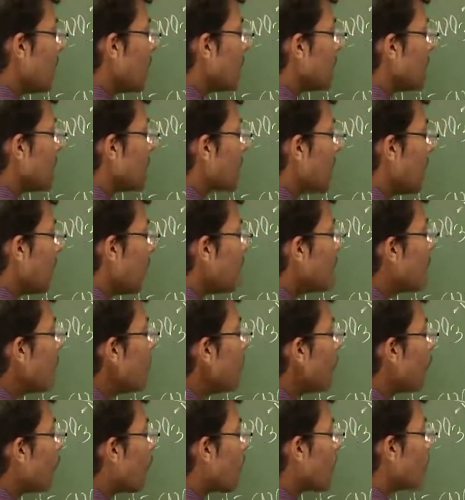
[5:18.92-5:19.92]
The chemical
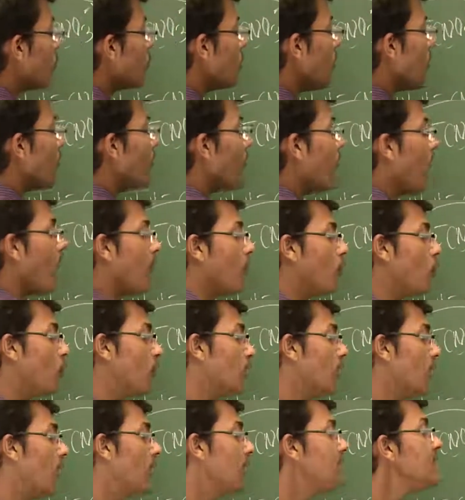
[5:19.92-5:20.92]
formula of
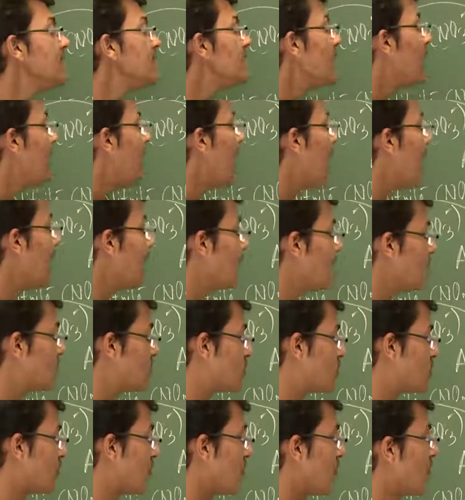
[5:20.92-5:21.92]
ammonia is
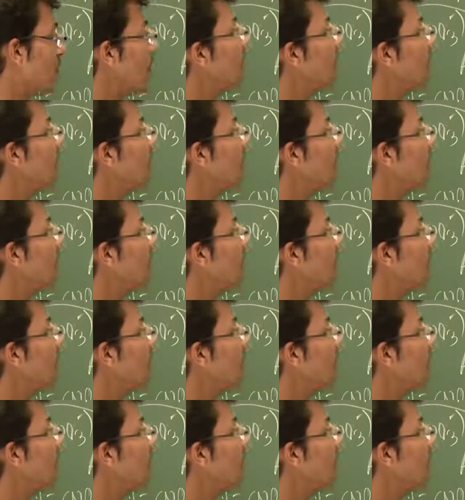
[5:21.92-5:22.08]
NH3.